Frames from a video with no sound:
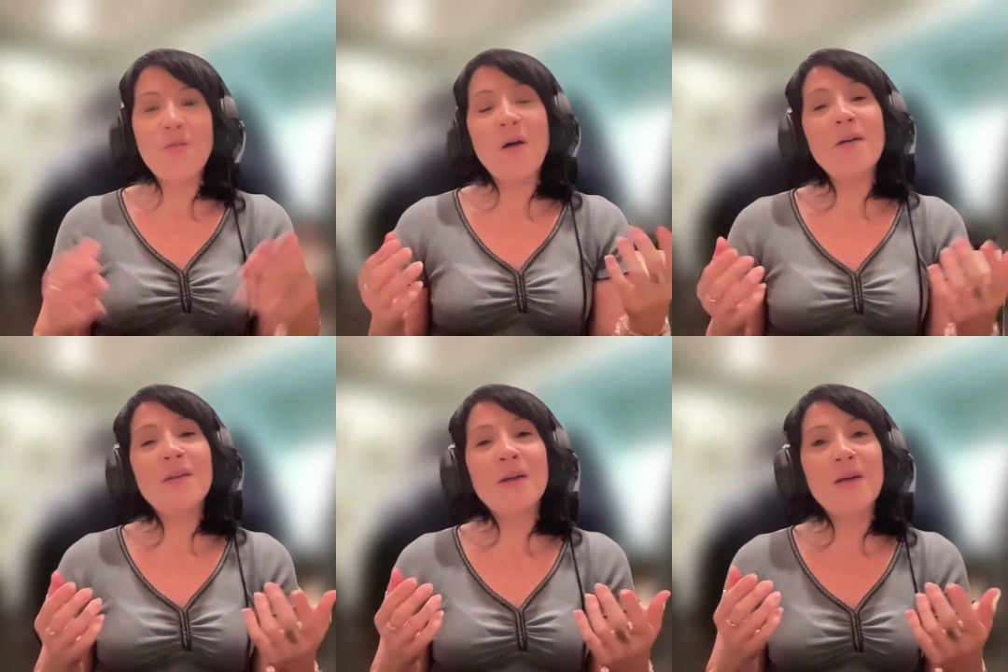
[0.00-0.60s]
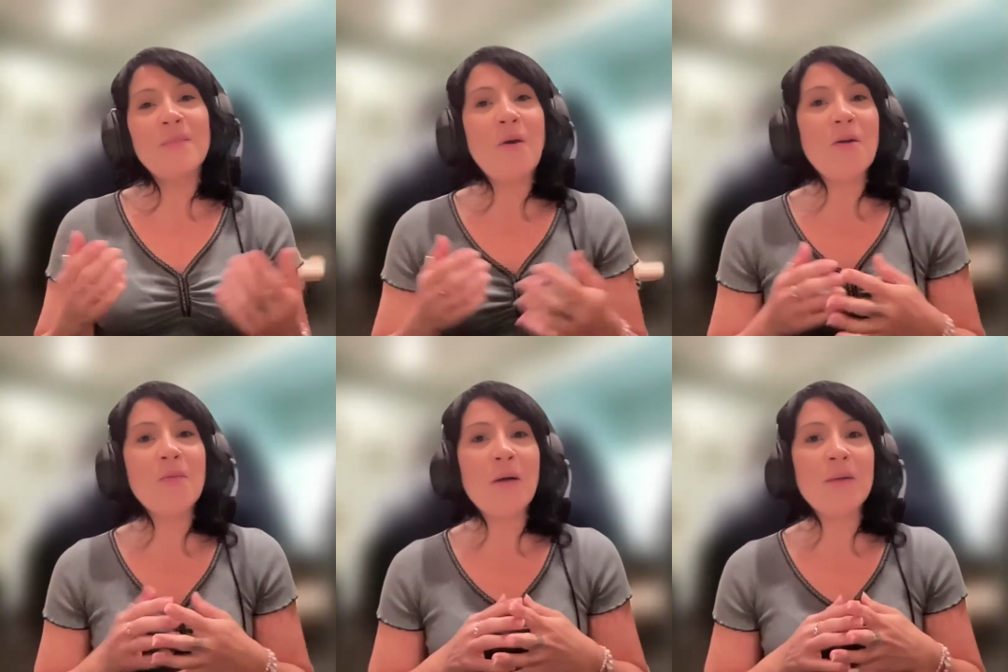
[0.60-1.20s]
Welcome
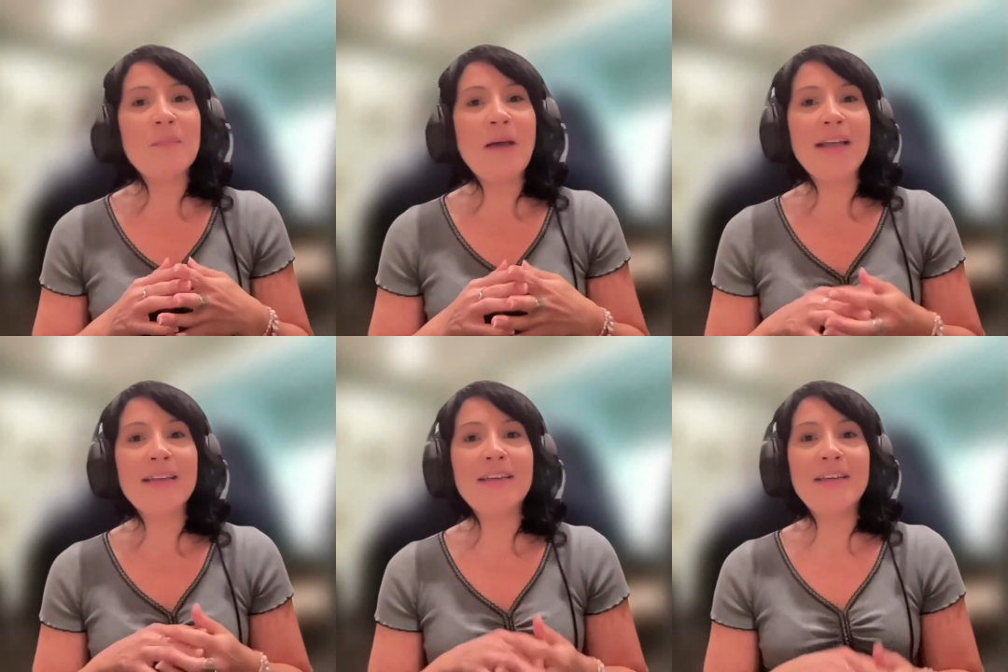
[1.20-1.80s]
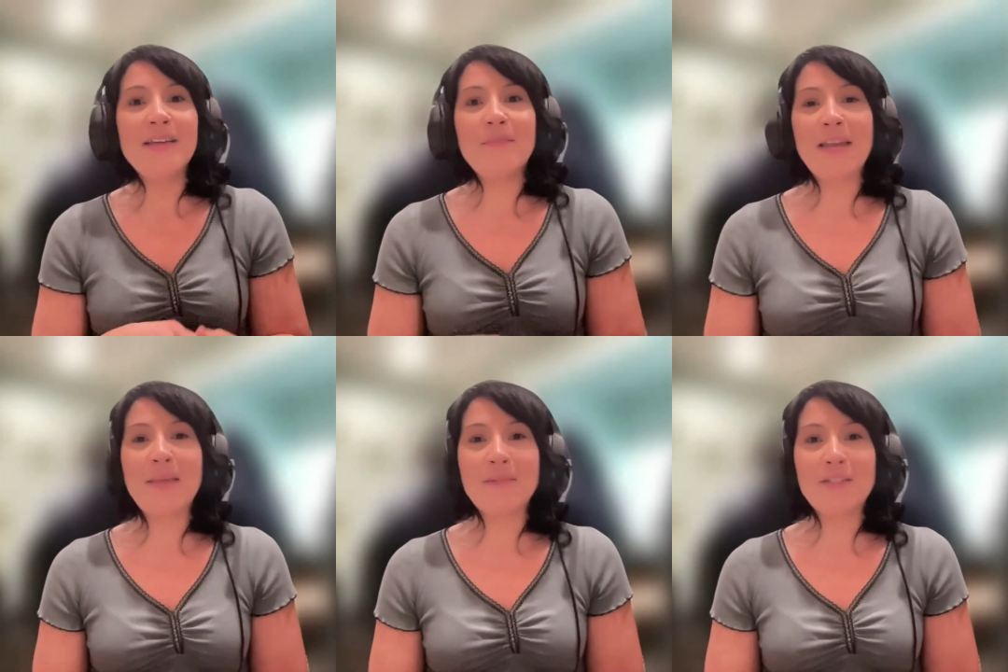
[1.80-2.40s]
or welcome back.
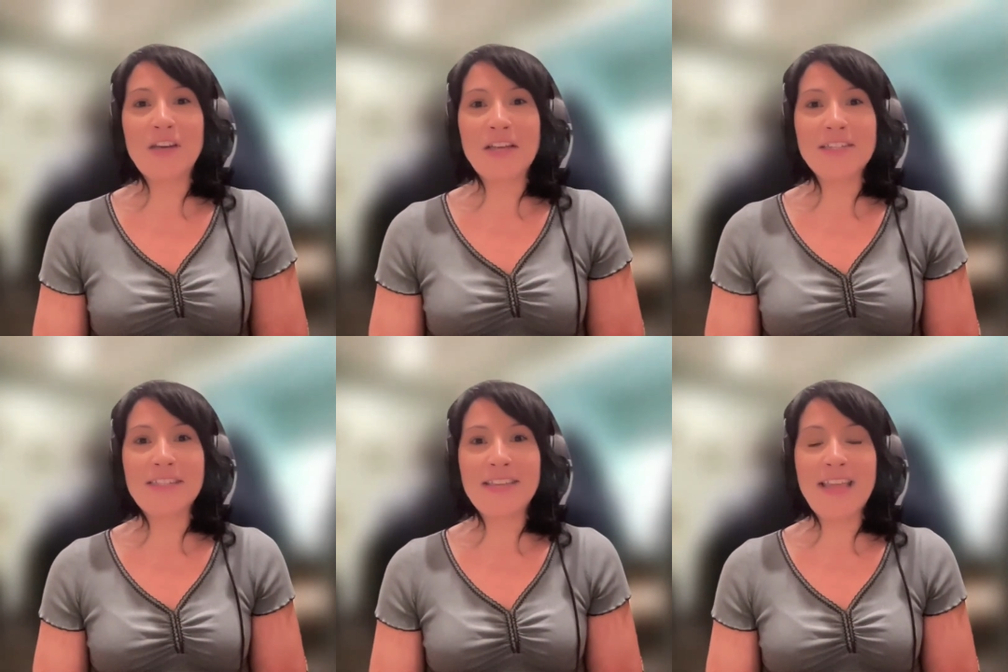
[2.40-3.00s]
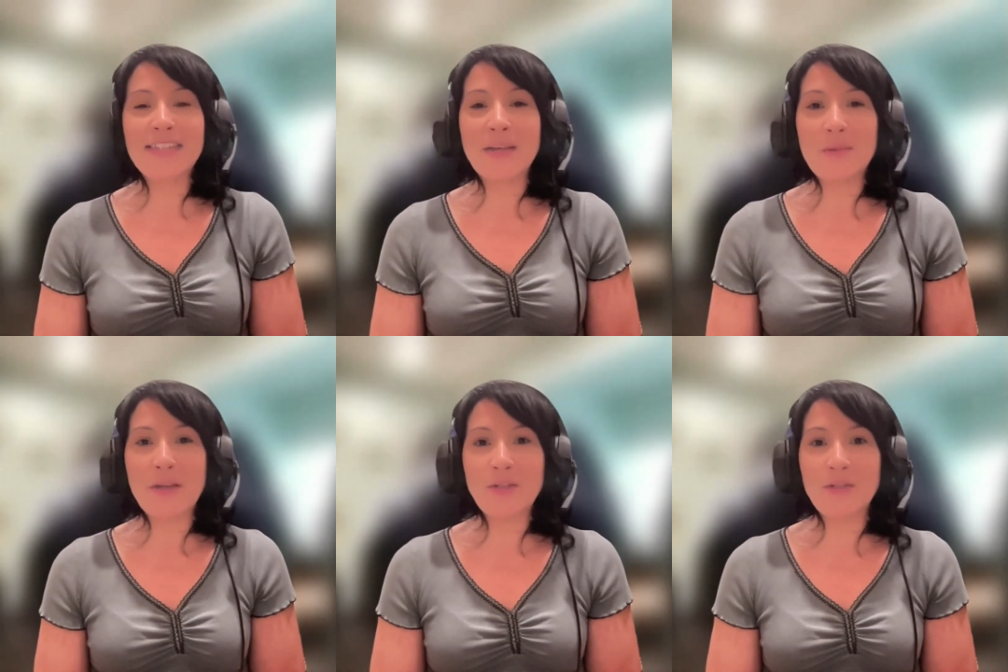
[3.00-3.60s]
My name is Chastity and
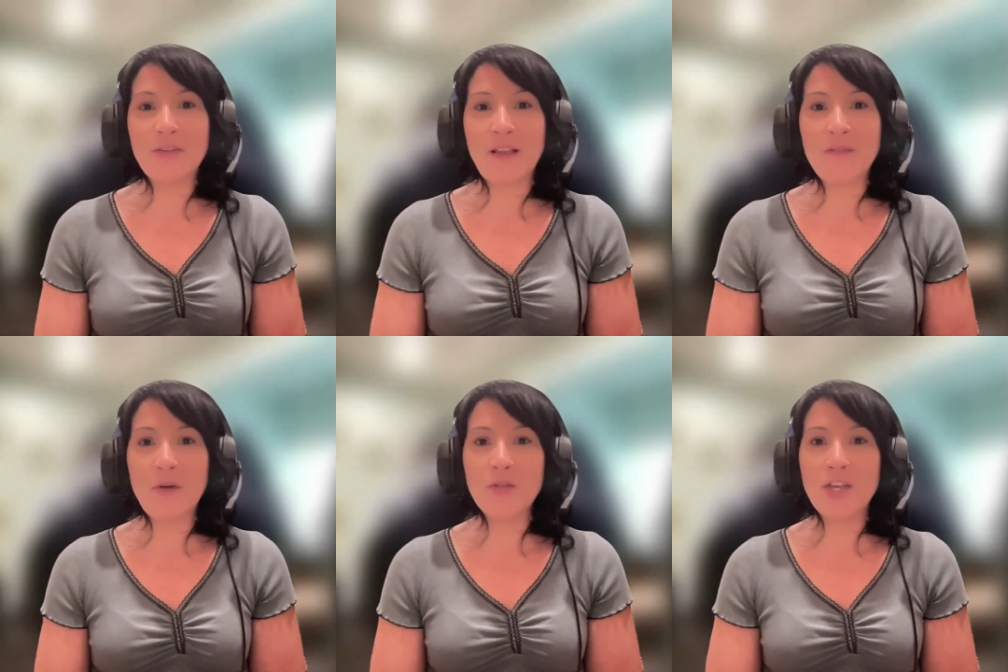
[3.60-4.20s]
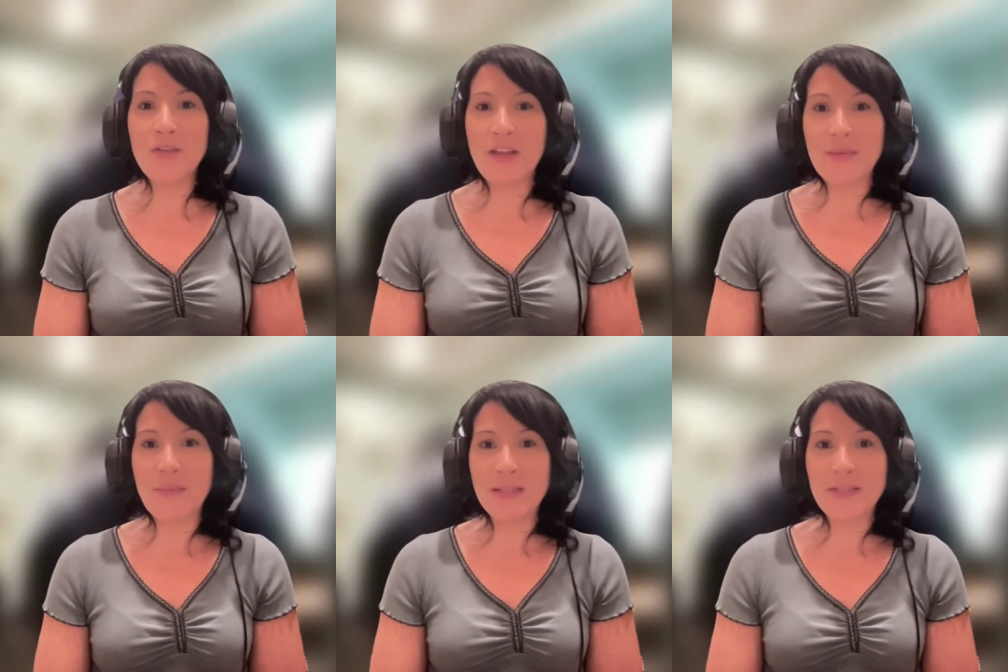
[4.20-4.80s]
I'm an intuitive life coach and
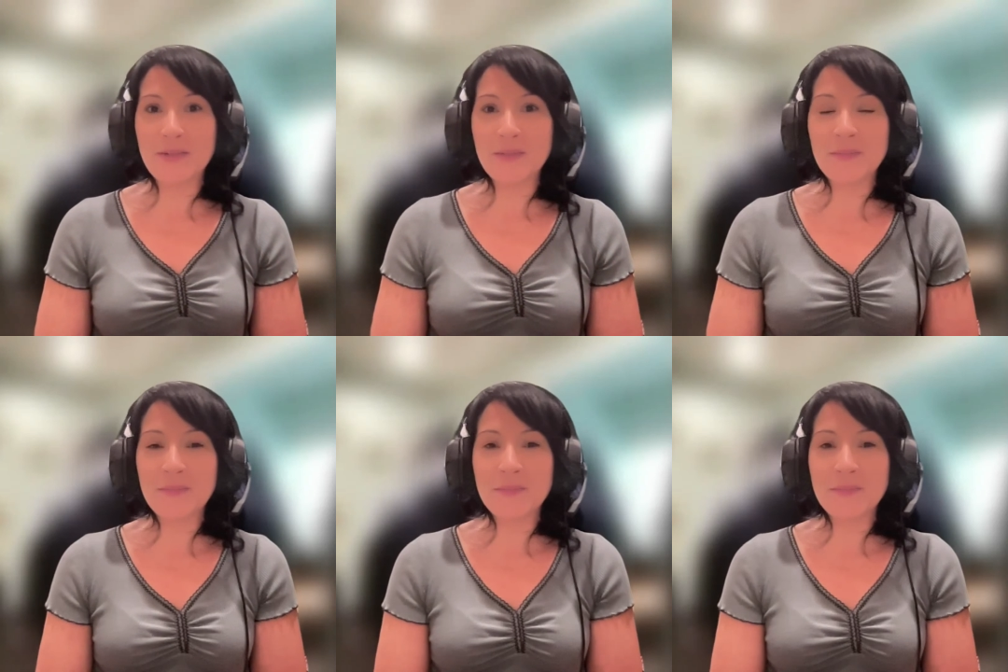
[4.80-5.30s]
Reiki master.